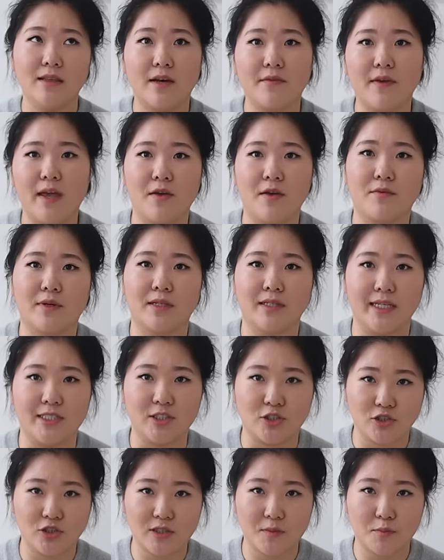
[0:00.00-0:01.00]
love-hate
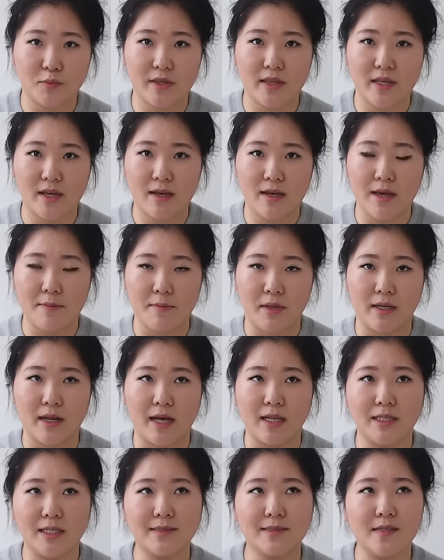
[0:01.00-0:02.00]
relationship with it. I mean,
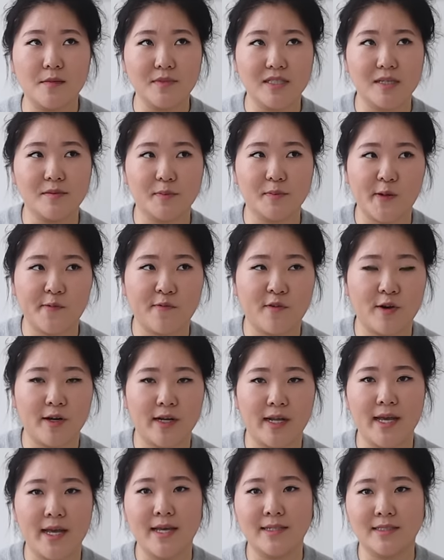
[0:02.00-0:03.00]
Ella sometimes
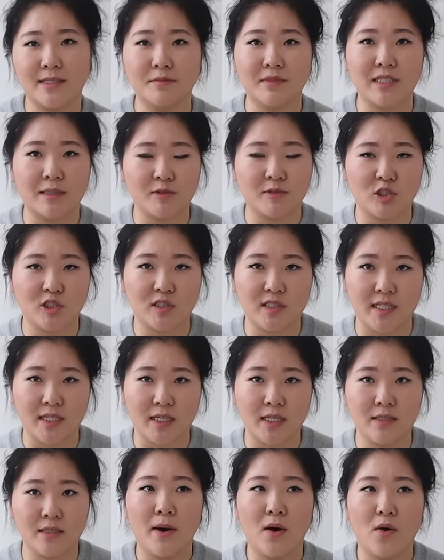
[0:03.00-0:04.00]
preferred it, sometimes she
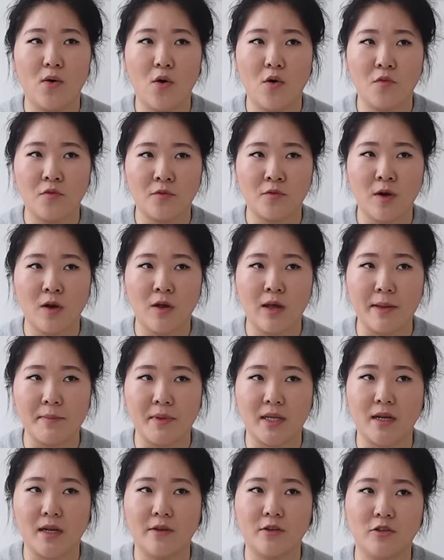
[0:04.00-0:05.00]
didn't. But overall, I
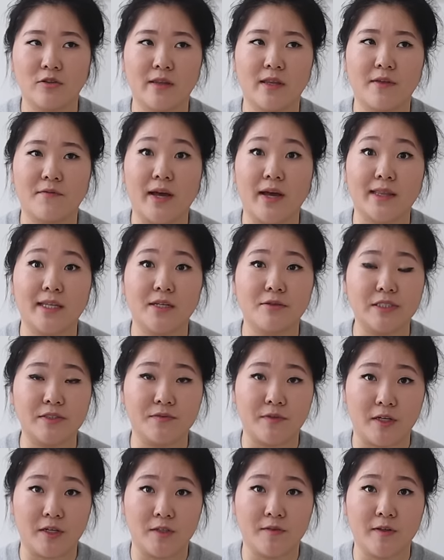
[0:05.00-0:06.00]
mean, other than the fact that it
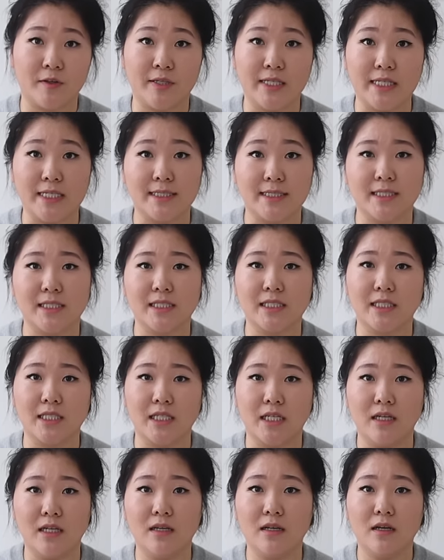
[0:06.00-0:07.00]
was very, very easy to
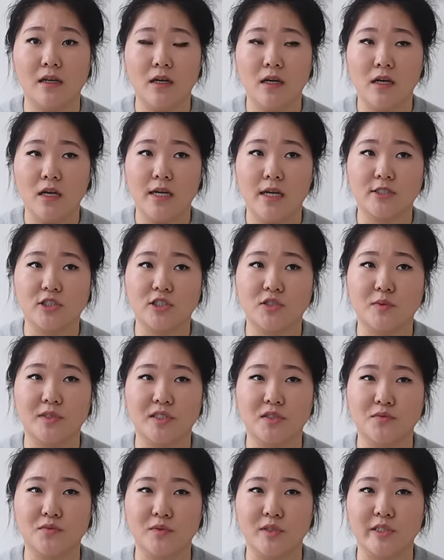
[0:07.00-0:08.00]
clean, it just
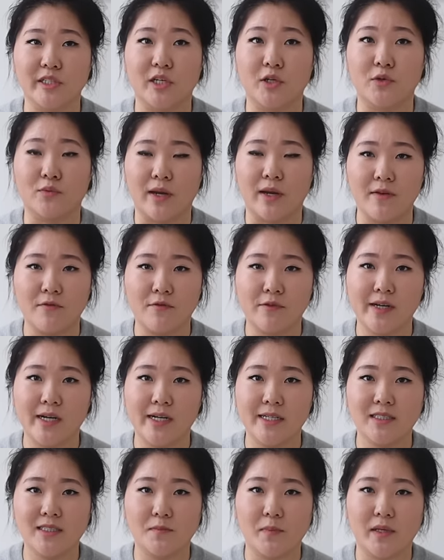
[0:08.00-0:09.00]
wasn't really great for
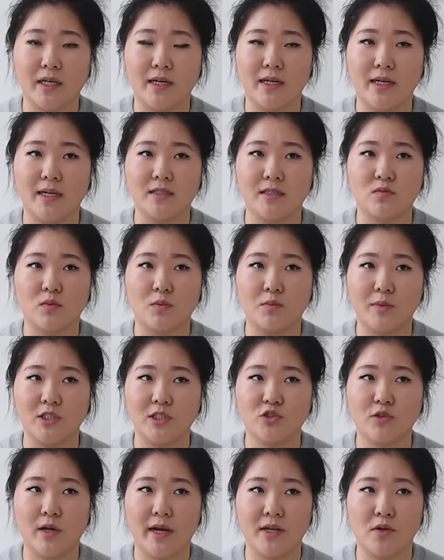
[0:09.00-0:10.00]
us because when we
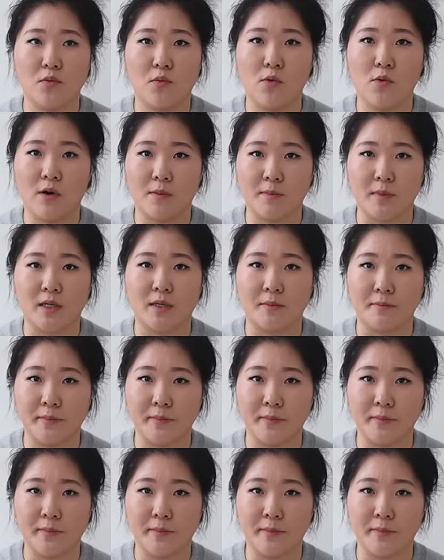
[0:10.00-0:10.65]
try to warm her